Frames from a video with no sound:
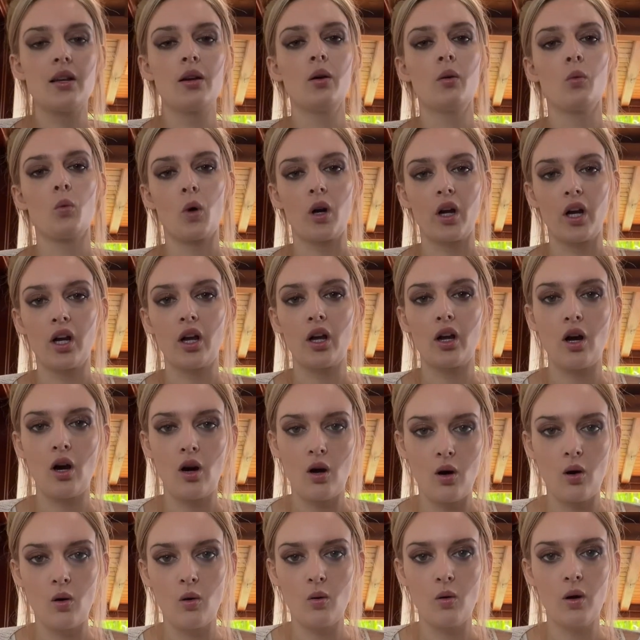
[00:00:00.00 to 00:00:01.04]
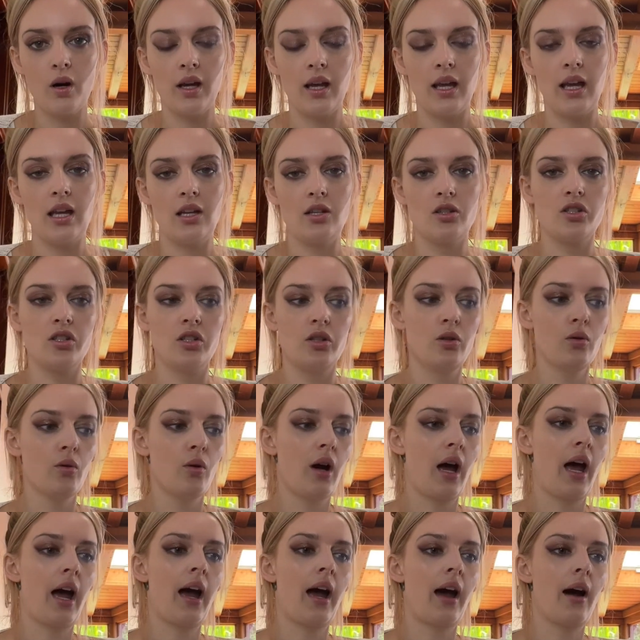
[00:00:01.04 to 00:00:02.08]
we're gonna go into
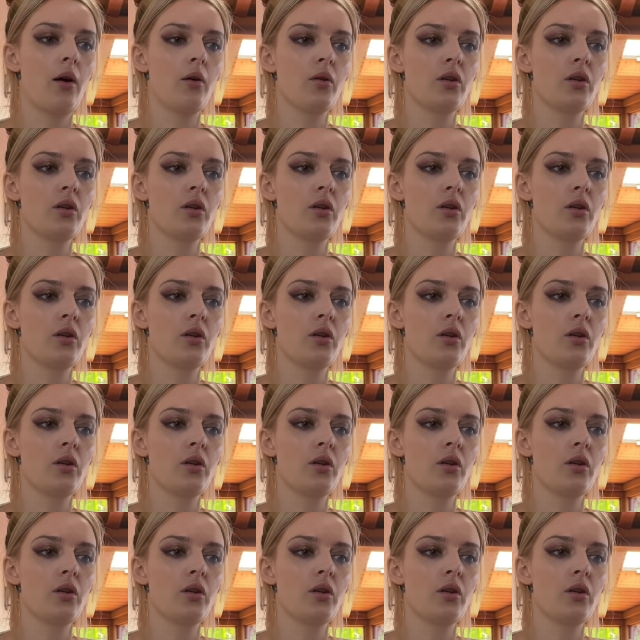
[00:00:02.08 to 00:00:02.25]
how